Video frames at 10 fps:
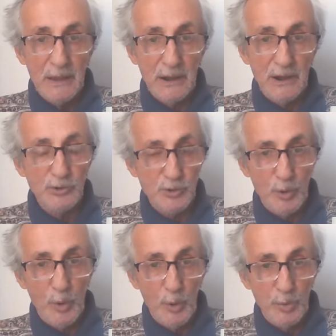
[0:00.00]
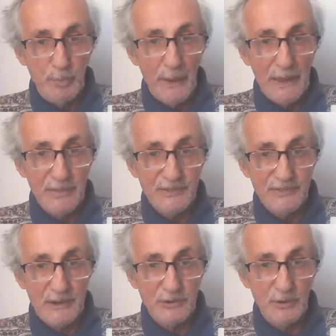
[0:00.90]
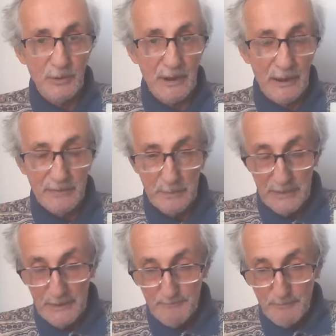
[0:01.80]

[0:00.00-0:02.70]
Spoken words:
controlled by the central government.